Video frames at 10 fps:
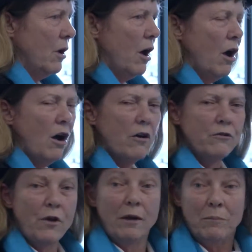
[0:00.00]
of
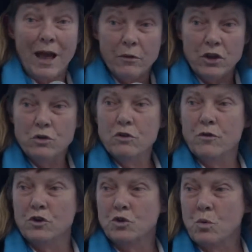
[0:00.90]
how the
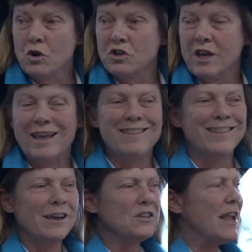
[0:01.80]
universe works and
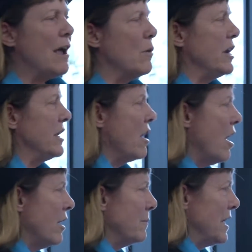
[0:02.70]
thus how an
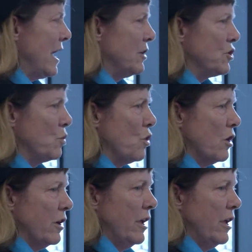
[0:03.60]
economy has to work.